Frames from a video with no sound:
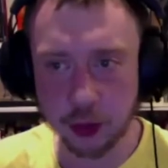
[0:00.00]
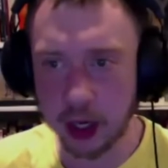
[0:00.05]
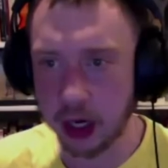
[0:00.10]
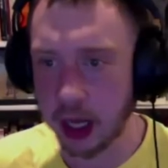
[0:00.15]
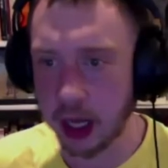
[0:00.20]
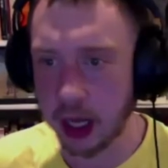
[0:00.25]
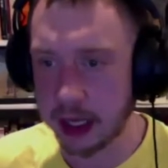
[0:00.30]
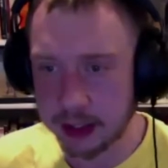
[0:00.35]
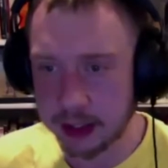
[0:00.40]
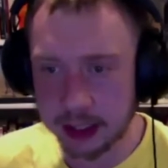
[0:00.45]
And
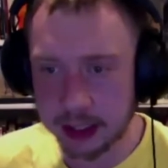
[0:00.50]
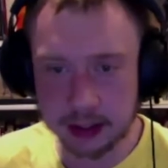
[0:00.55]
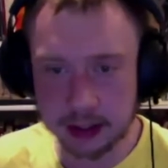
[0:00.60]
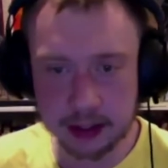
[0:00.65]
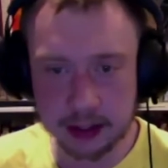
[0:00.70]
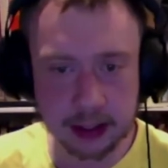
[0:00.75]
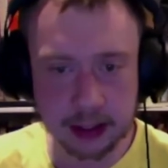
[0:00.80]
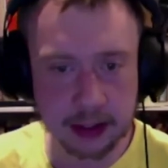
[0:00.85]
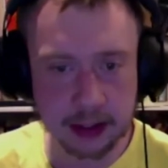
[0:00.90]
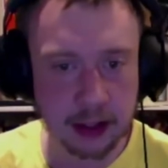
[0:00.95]
I think
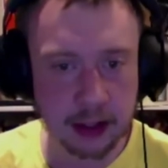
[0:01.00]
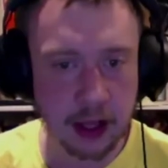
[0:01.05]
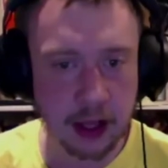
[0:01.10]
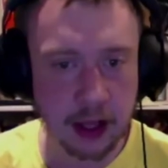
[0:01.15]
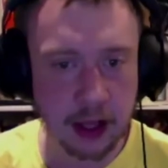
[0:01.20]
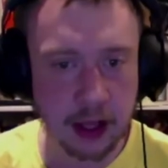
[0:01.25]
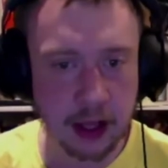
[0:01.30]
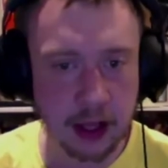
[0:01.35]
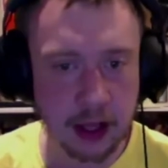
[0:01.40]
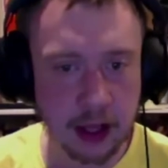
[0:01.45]
that
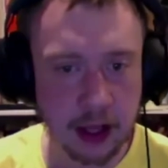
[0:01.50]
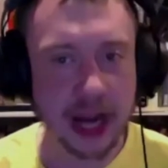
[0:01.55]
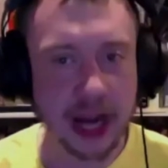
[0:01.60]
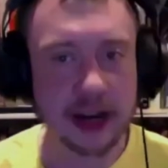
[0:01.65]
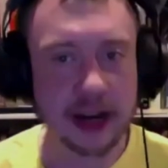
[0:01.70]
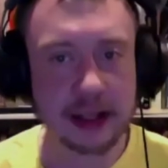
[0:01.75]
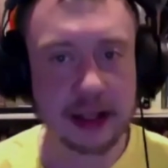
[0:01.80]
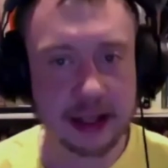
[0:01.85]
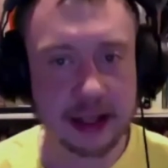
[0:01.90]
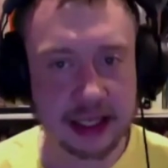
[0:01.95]

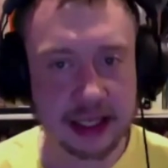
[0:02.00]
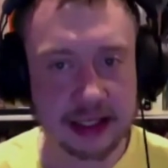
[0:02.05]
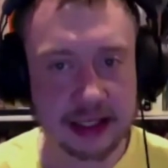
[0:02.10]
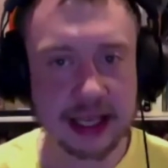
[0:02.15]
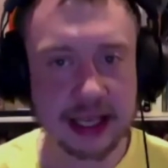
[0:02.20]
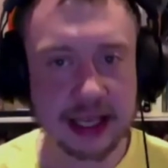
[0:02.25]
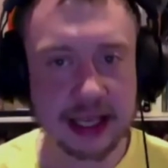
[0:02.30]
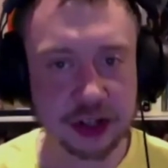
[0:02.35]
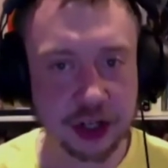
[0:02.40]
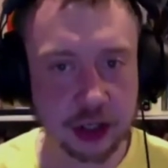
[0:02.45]
when this
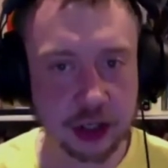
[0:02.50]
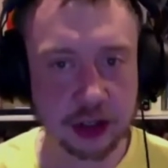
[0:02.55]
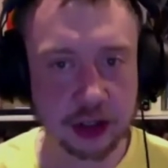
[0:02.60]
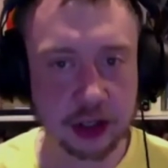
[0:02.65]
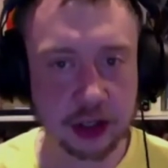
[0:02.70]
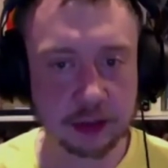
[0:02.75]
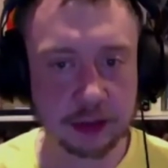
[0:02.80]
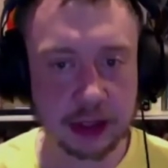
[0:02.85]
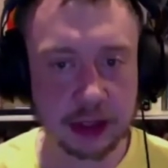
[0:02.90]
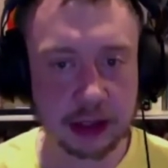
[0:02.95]
session
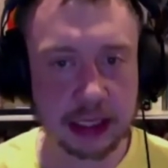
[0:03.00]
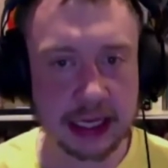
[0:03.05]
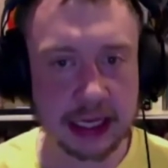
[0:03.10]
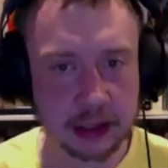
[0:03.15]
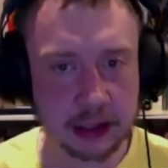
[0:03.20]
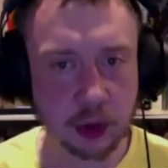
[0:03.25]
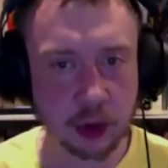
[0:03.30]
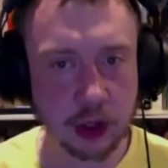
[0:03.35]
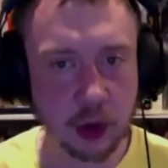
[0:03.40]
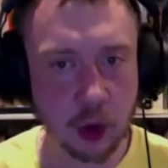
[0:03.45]
gets
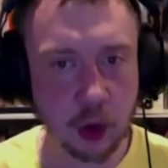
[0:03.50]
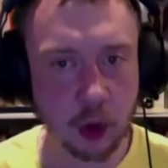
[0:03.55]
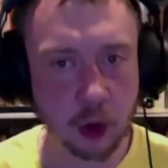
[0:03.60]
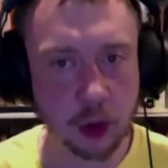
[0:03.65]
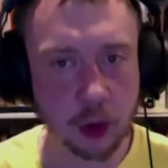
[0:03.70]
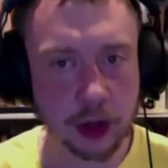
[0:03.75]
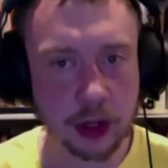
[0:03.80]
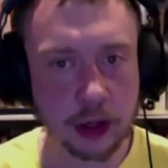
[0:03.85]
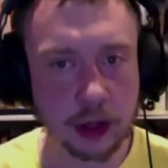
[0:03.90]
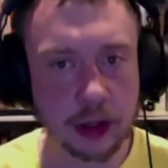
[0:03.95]

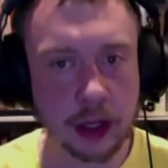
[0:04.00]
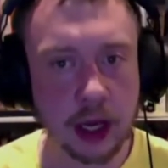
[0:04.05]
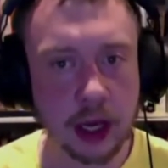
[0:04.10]
recorded